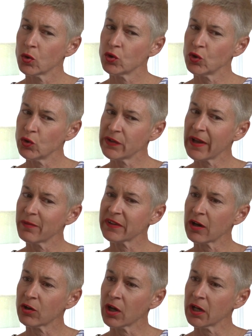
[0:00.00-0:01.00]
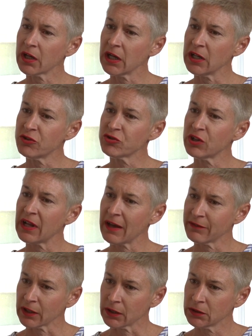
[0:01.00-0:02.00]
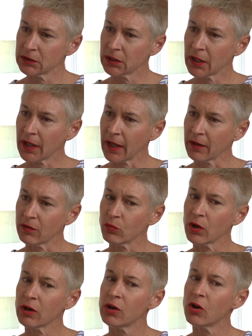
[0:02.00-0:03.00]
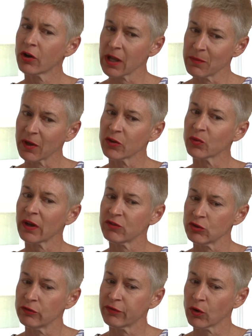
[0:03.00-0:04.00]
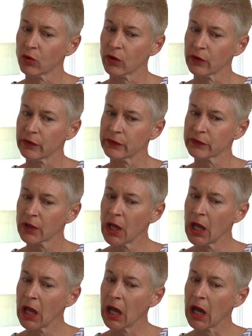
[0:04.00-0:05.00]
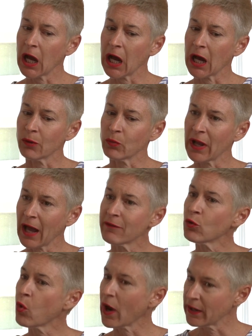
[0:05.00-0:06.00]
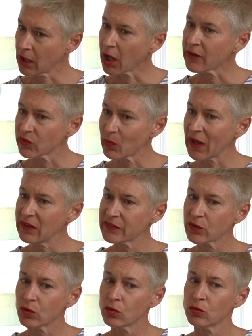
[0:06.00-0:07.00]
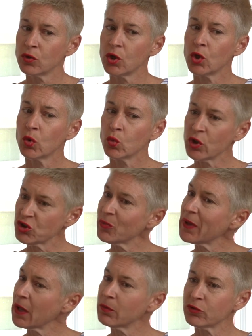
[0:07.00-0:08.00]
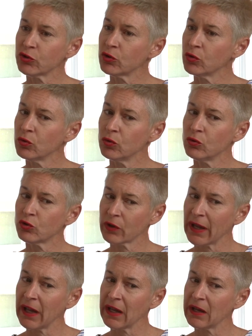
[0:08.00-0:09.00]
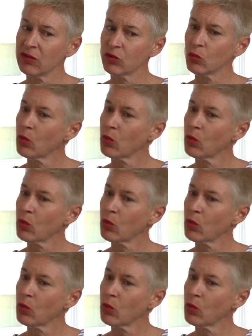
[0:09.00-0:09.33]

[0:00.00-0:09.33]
2 tables out on each level, and we're lucky because we have 2 floors. We have quite a lot of space, so we should be able to trade